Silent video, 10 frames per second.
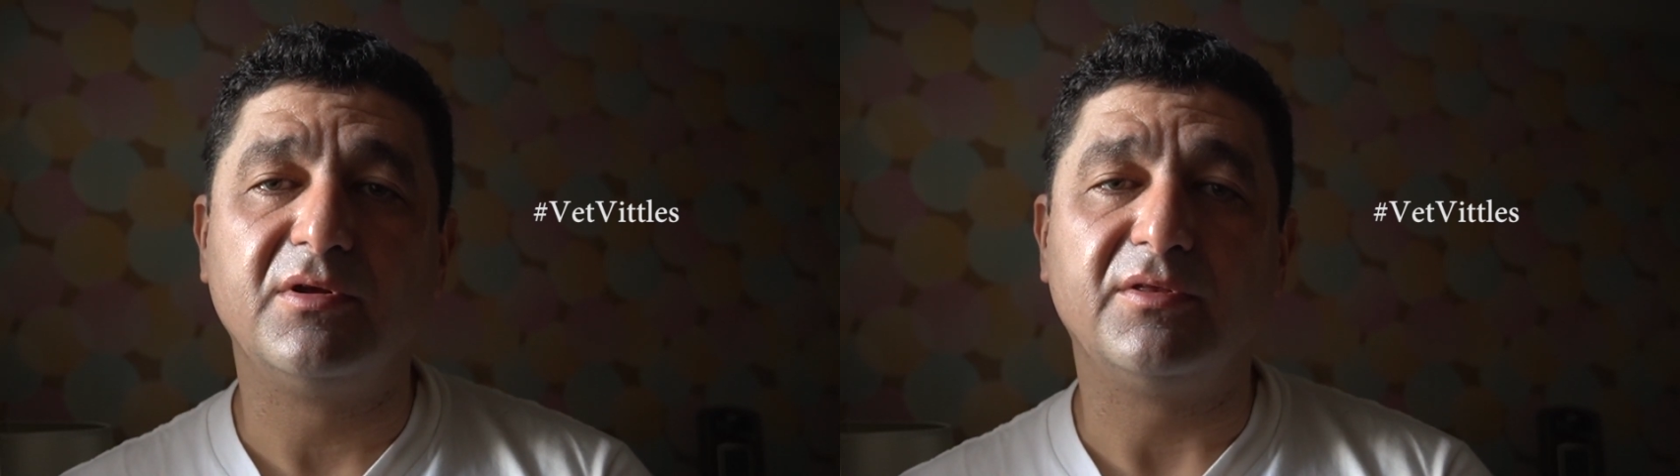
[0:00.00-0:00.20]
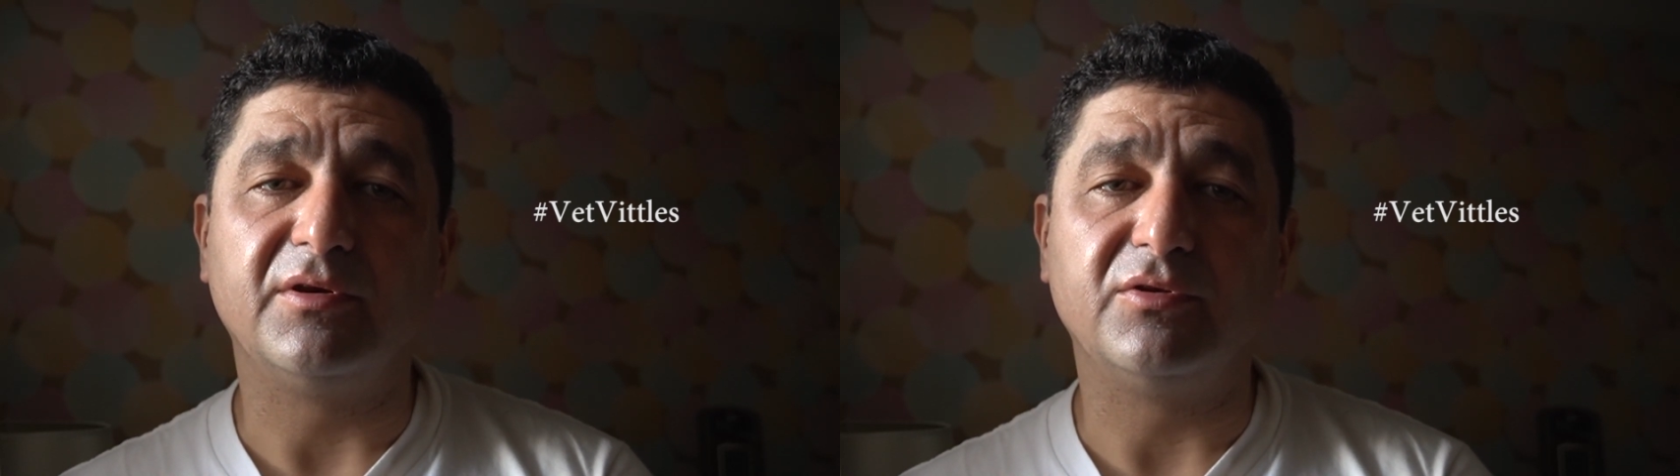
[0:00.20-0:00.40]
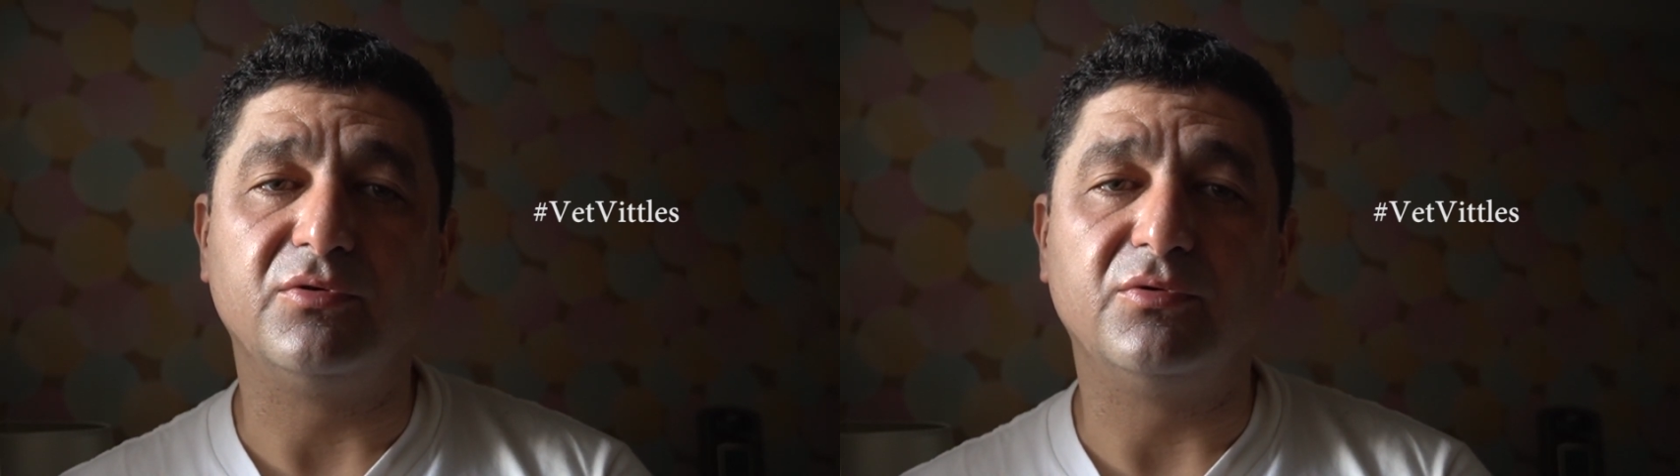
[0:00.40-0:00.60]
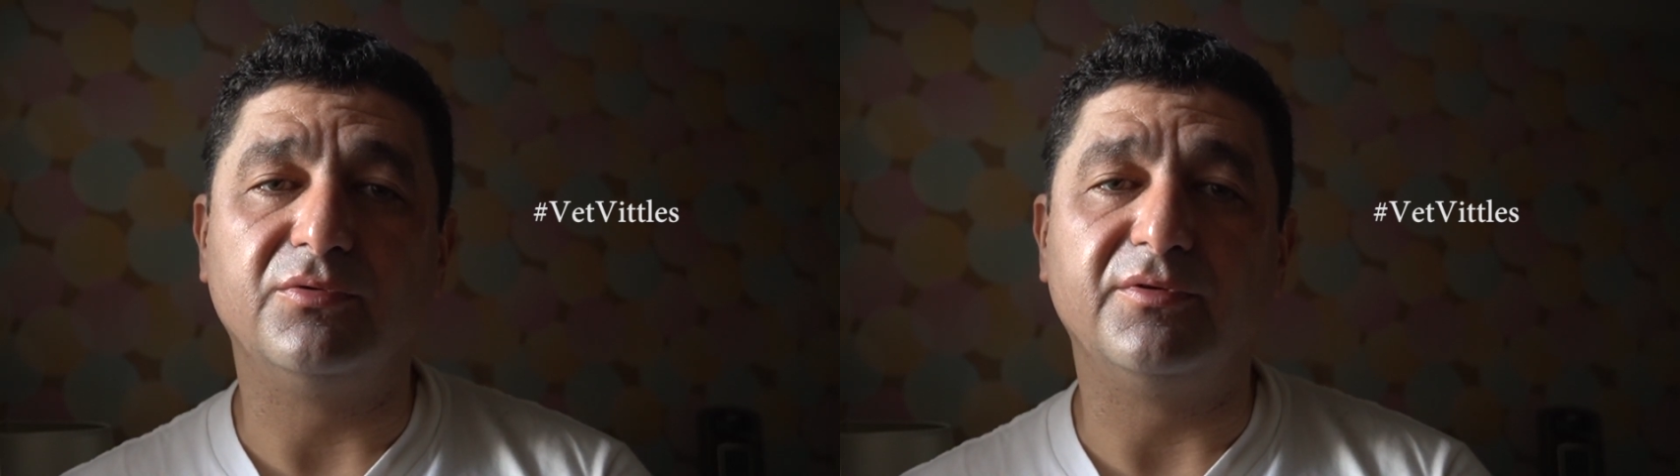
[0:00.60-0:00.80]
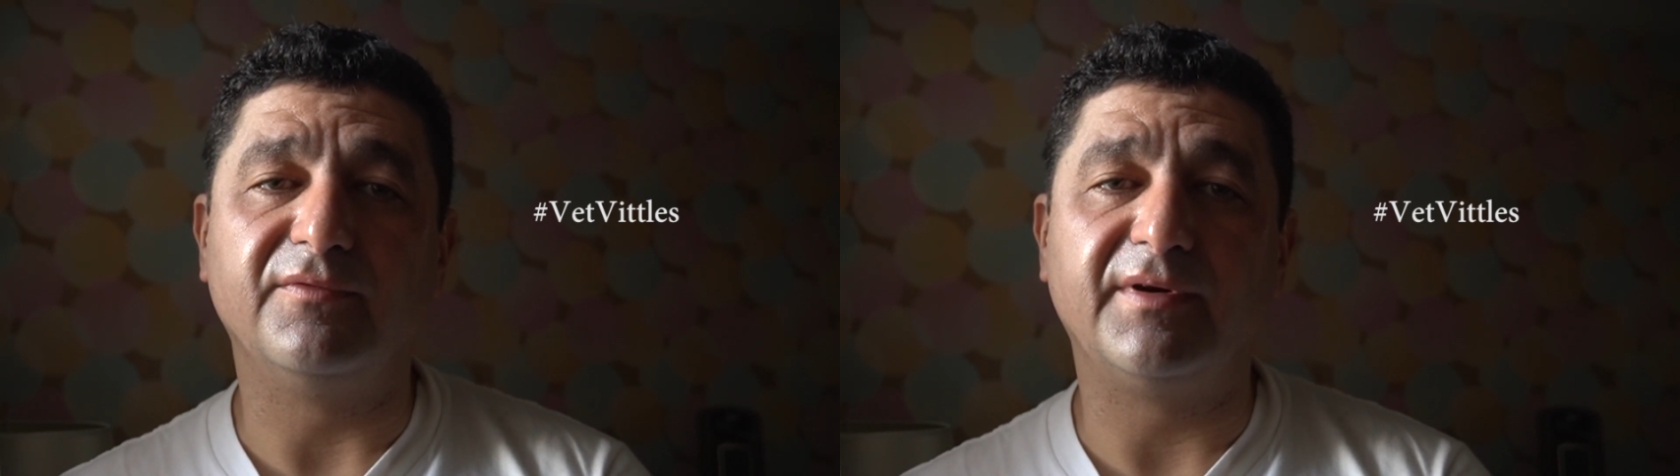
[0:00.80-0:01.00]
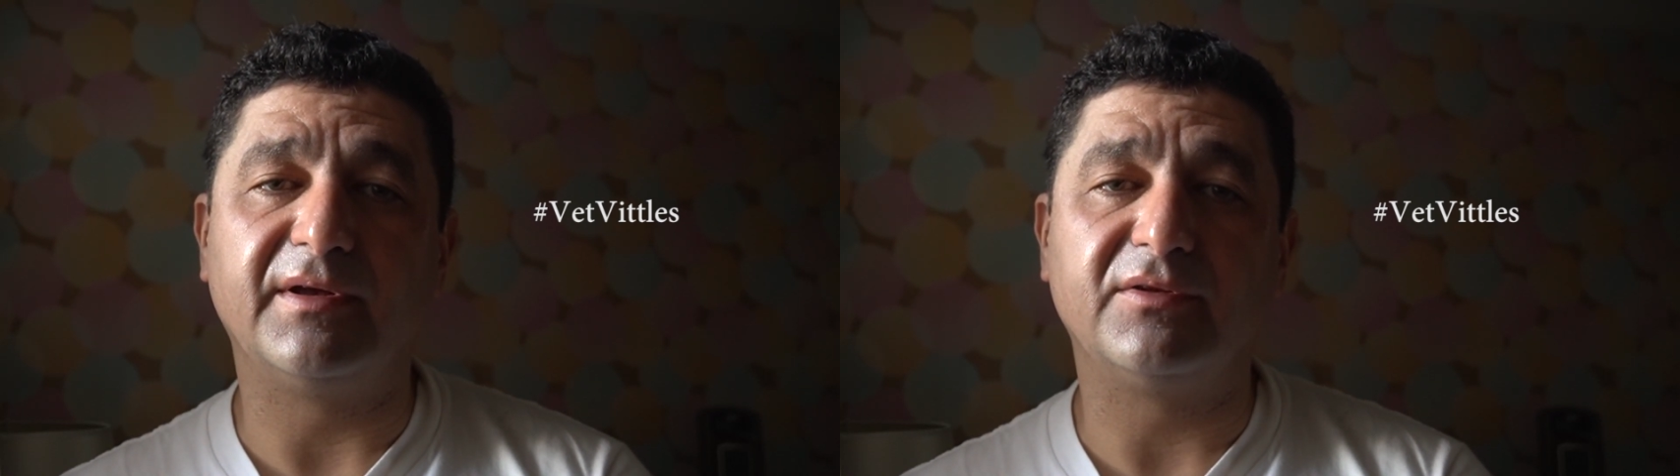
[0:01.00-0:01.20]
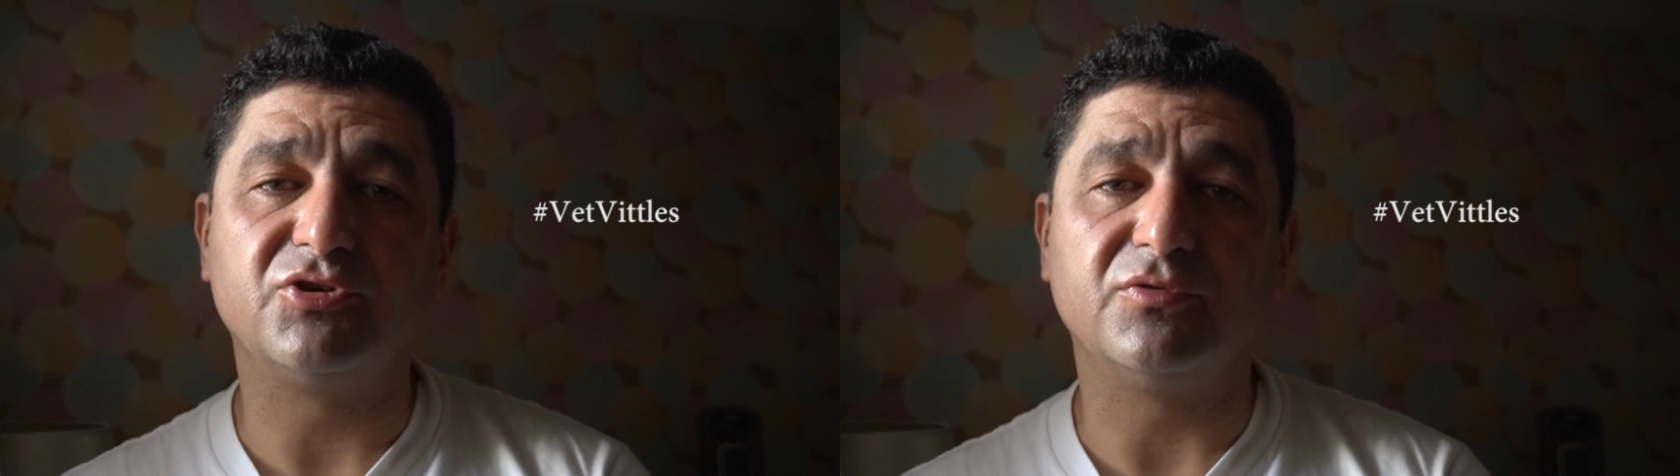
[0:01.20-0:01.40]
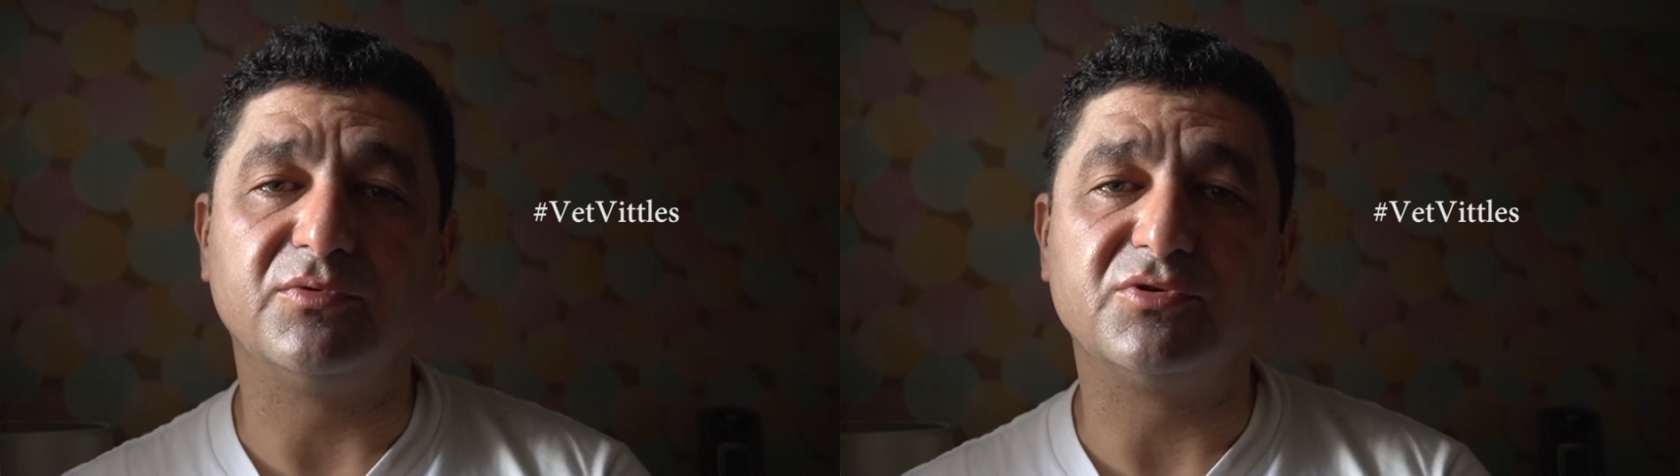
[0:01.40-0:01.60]
they told the vet
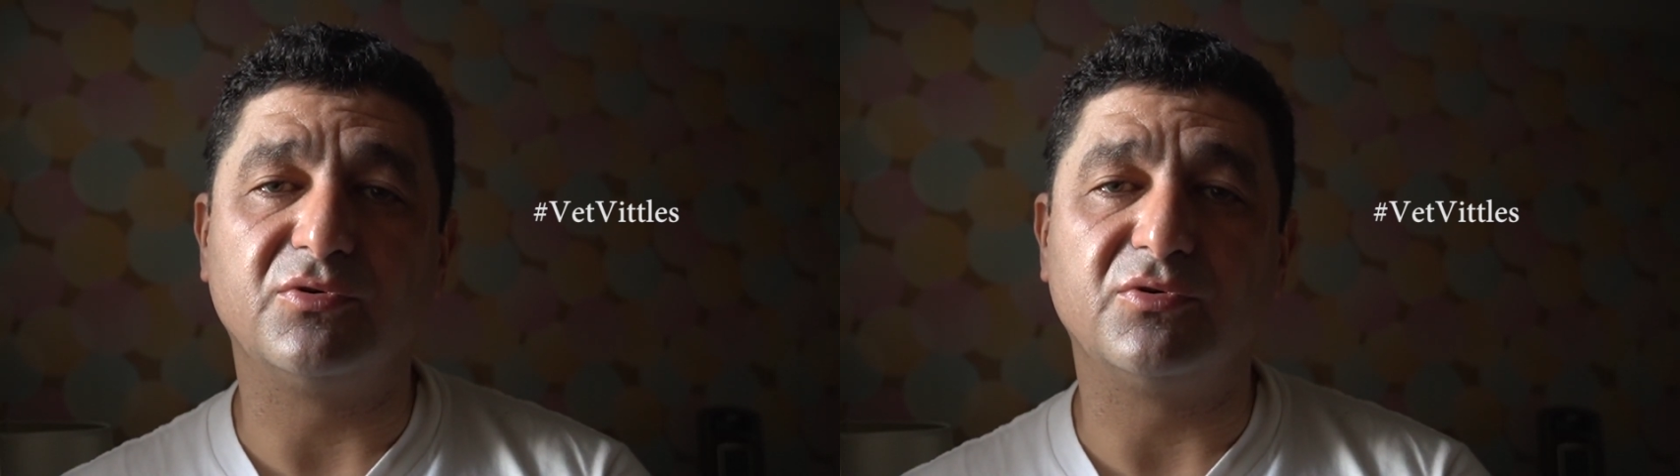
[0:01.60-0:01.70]
she was